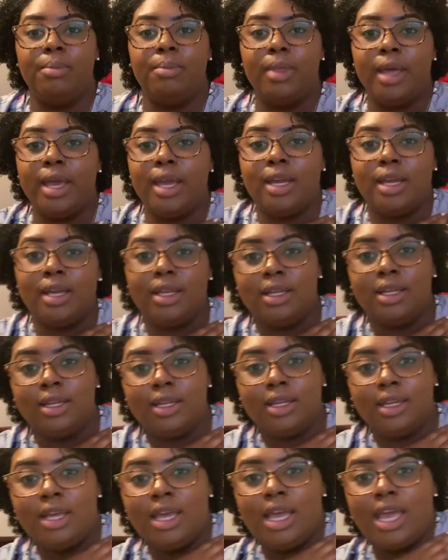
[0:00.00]
Like,
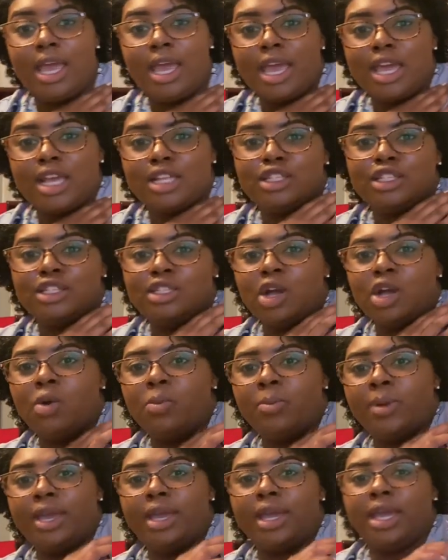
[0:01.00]
it's so
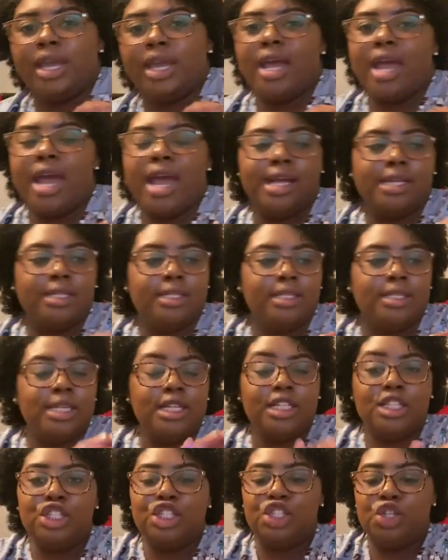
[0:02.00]
big, and
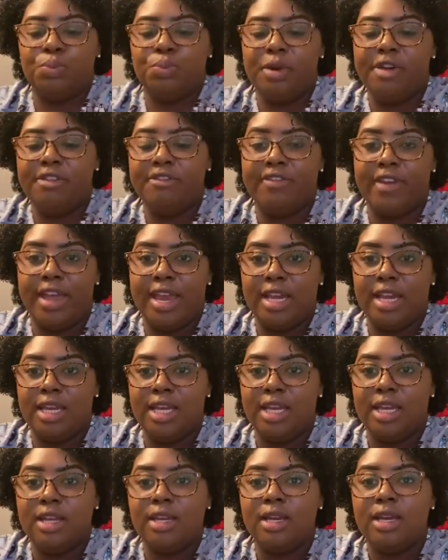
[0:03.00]
it's super
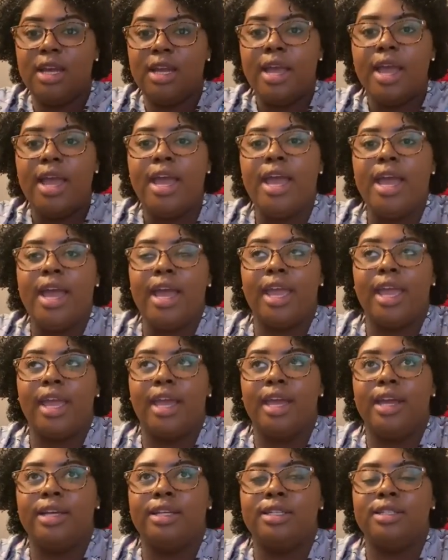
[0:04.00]
veiny,
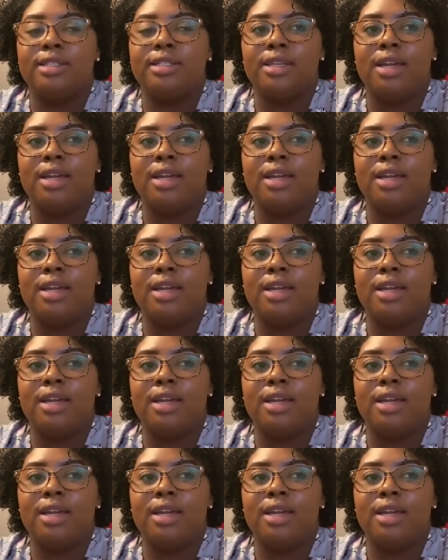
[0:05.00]
and